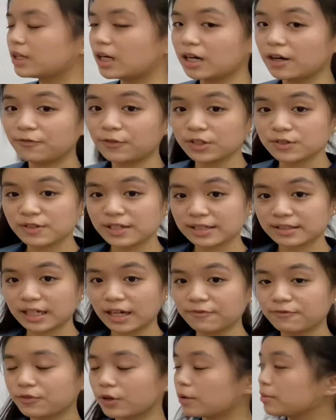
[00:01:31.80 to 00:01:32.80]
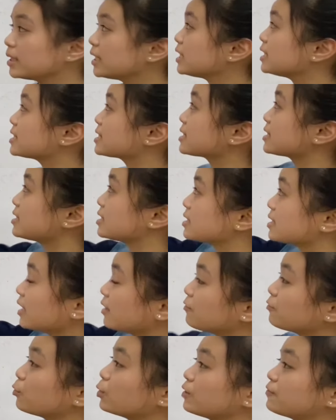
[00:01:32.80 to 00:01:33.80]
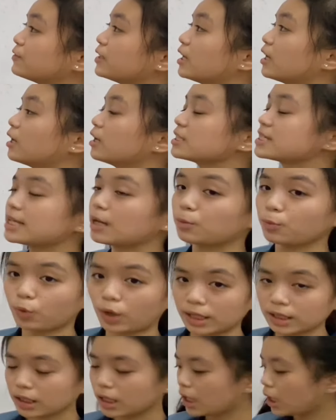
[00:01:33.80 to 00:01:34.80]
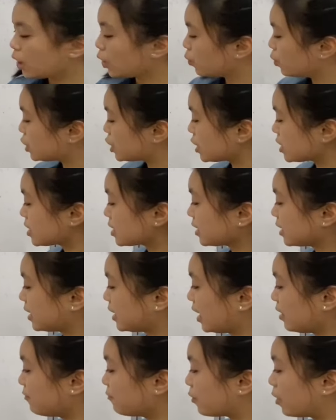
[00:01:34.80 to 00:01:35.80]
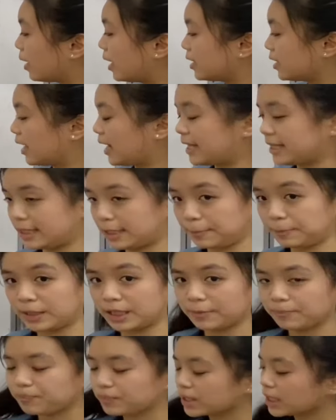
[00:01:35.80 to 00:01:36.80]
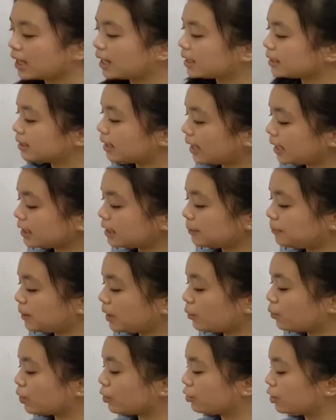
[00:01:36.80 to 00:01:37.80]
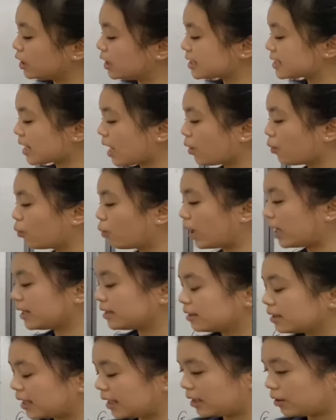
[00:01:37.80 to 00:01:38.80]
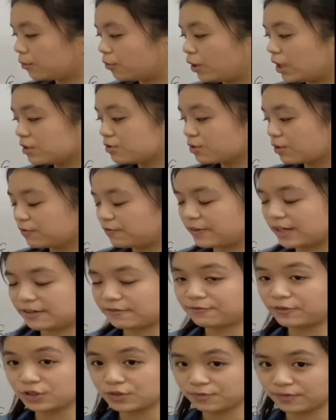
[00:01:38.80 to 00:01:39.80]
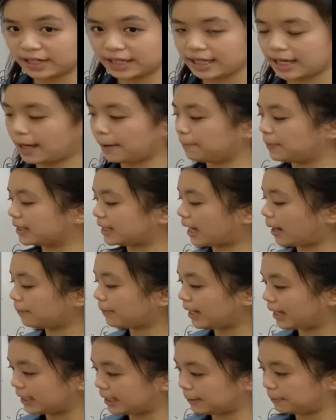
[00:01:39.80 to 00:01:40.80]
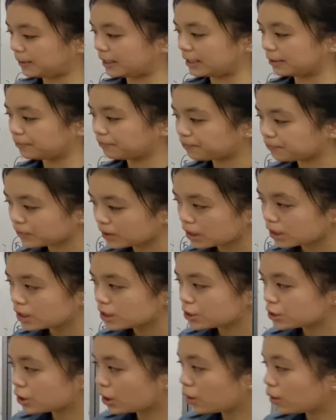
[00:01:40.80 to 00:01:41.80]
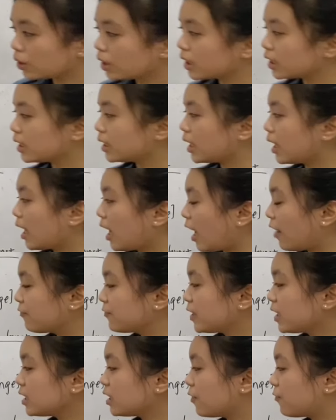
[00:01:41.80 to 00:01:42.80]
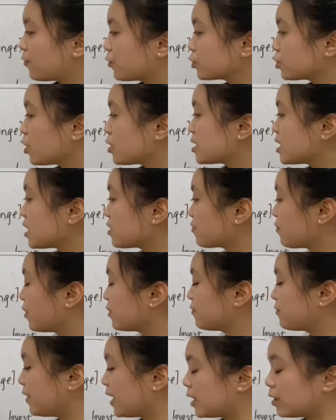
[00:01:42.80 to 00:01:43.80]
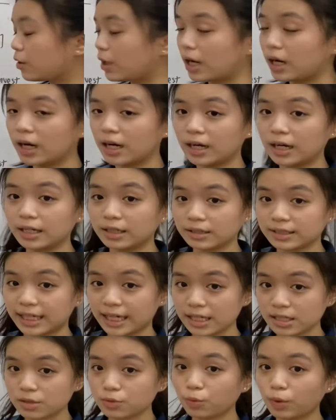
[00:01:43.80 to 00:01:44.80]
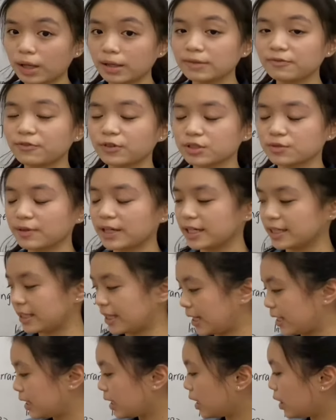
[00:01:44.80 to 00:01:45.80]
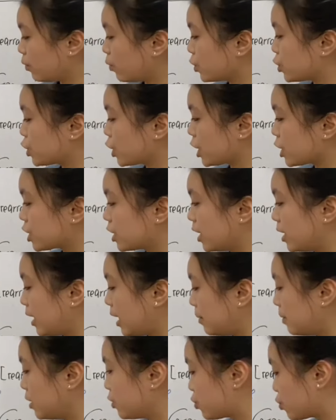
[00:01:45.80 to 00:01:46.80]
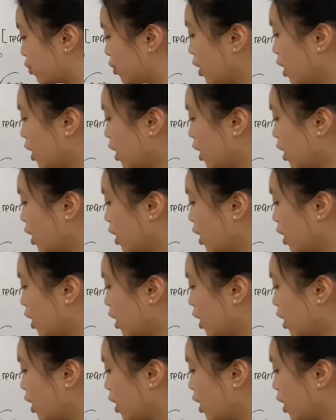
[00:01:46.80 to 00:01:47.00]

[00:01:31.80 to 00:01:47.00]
phosphate gain from is same with the step 1, which is gain for the ATP. The ATP will release out one phosphate and become ADP. So after the fructose 6-phosphate against 1 phosphate again, it will change the name into